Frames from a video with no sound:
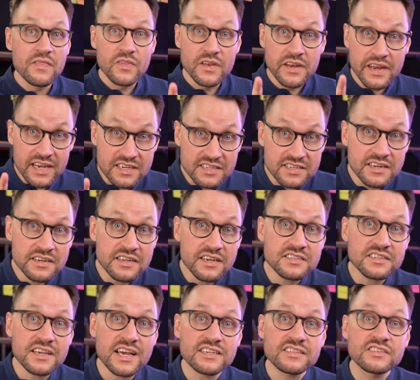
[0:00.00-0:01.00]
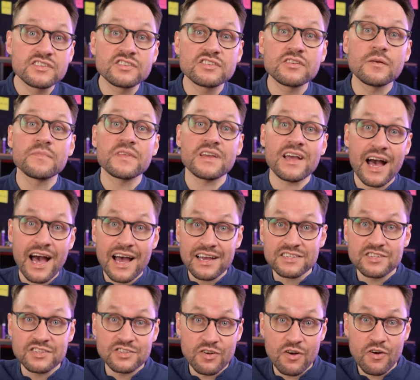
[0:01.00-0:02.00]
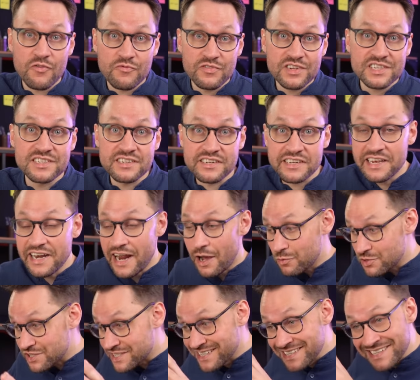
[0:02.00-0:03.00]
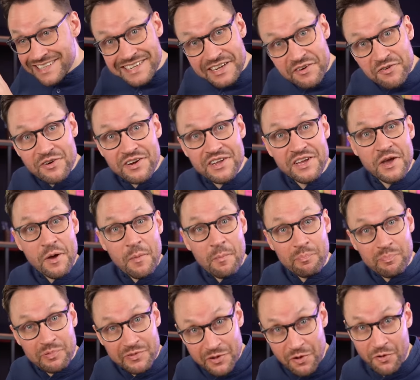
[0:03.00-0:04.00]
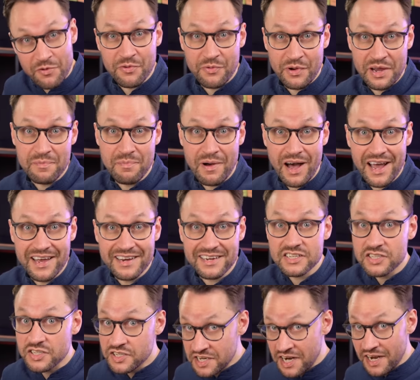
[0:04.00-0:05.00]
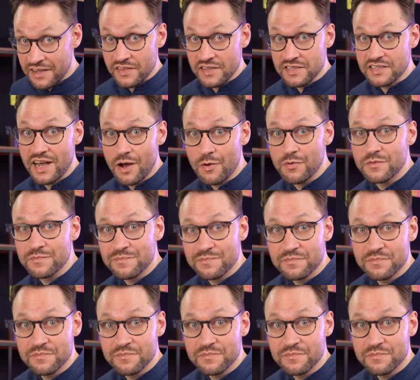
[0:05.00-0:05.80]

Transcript: the next idea is actually something I saw recently and I was literally blown away by it. Check this out.